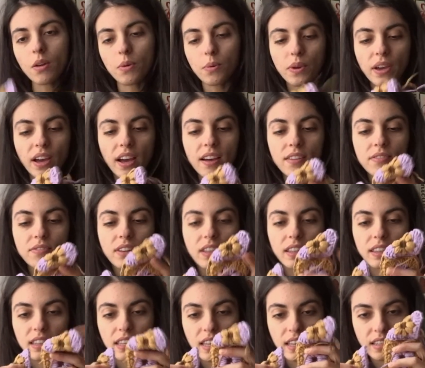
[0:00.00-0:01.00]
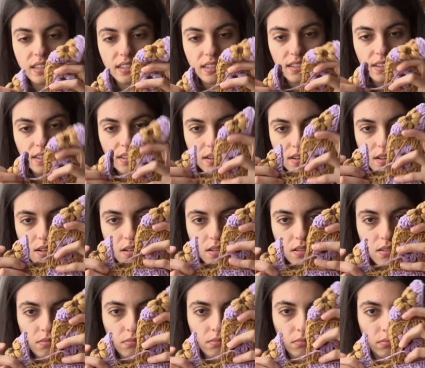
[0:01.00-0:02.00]
we have these
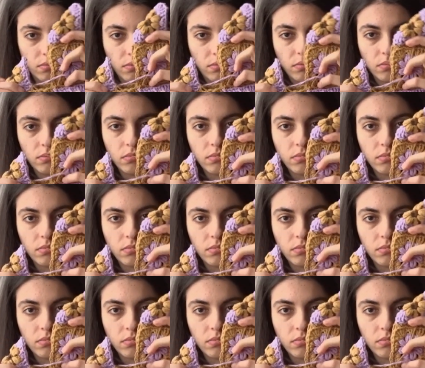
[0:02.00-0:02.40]
kind